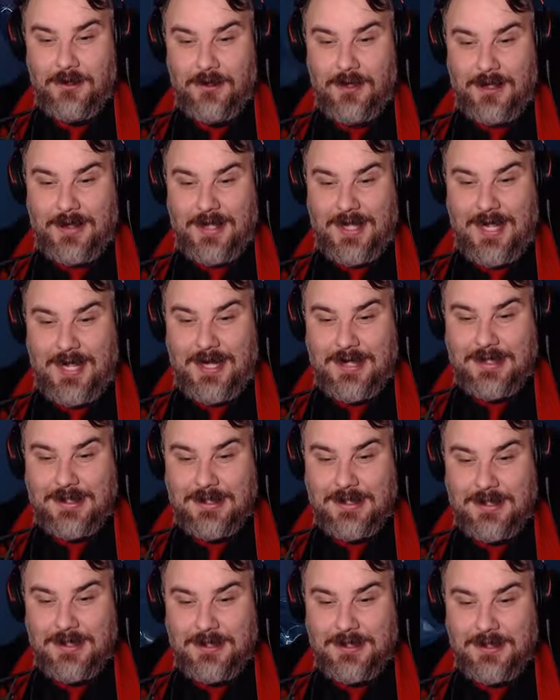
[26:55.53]
like the
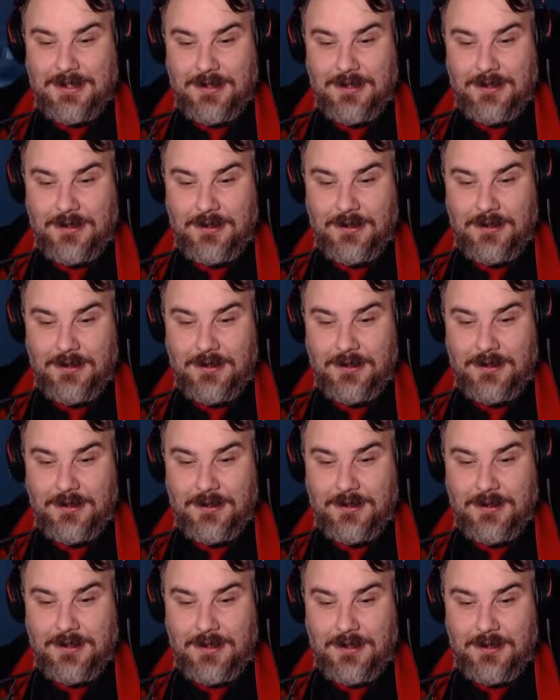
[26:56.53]
Exorcist.
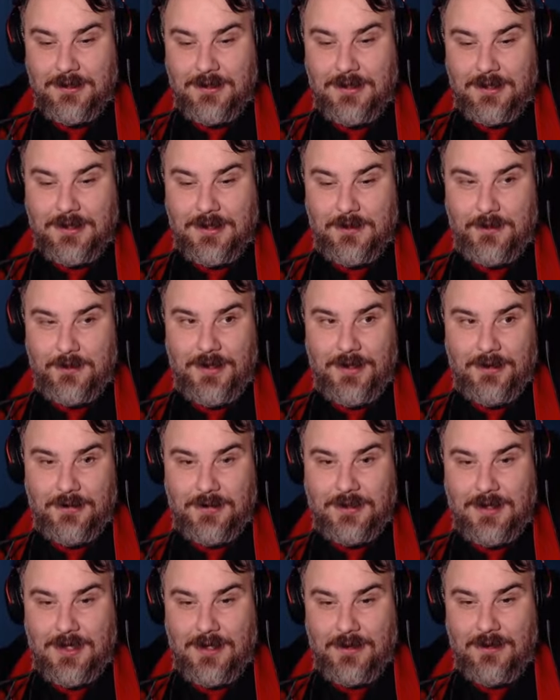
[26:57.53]
So there's some
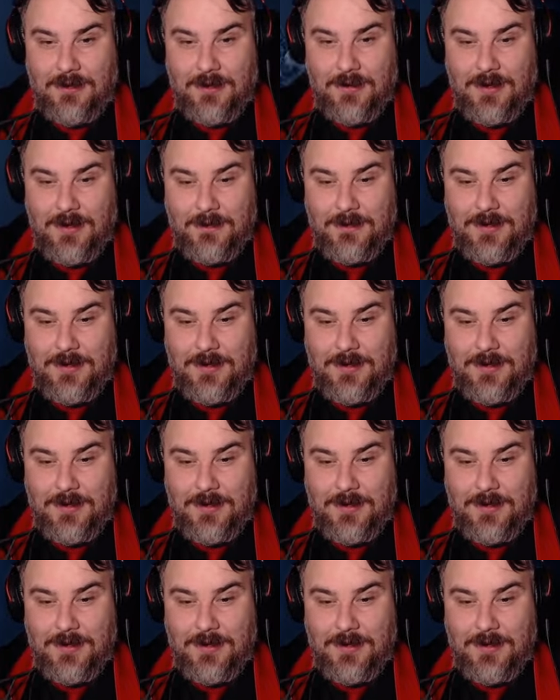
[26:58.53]
pills there. I'm going to grab